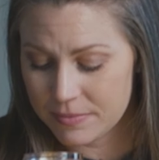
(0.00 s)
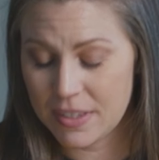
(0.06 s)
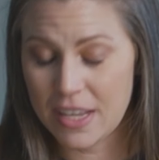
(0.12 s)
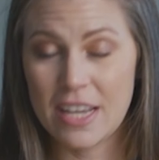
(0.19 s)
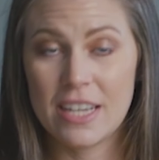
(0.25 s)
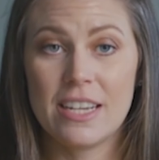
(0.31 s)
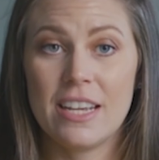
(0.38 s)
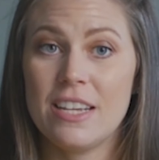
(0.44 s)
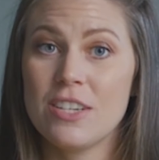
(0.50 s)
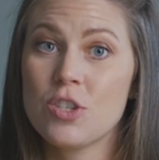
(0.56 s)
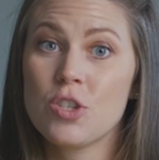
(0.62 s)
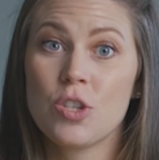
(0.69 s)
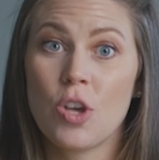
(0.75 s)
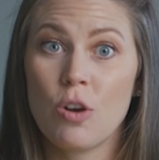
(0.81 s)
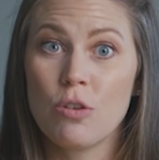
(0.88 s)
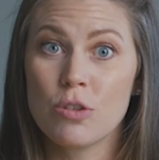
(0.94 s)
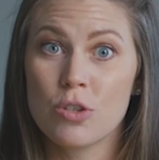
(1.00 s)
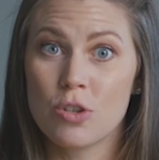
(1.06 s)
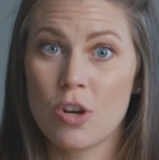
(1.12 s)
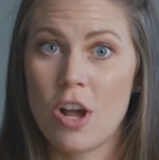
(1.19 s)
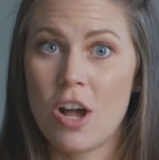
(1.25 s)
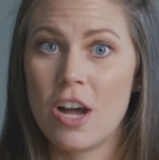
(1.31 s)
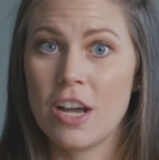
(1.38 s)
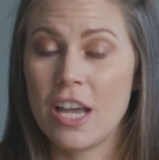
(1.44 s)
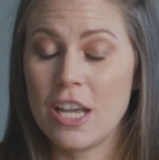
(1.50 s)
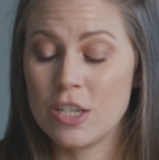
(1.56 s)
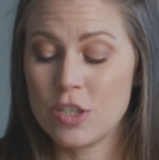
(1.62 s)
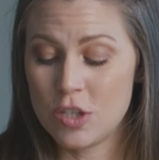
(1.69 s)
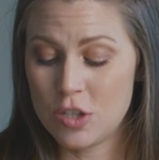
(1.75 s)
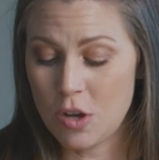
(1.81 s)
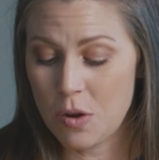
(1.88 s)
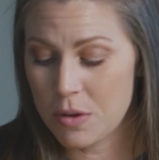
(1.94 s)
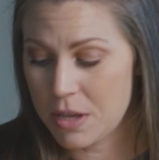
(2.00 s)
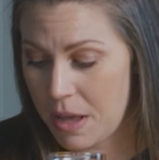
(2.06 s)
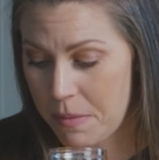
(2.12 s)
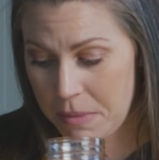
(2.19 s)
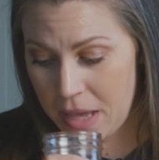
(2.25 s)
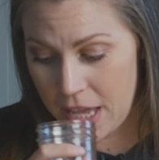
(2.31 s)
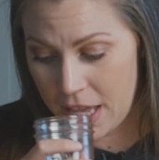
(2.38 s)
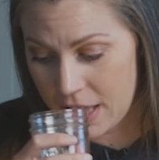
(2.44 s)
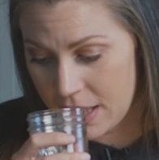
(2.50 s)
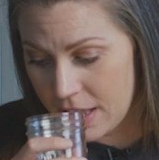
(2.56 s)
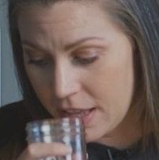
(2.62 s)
it is so strong and so yummy.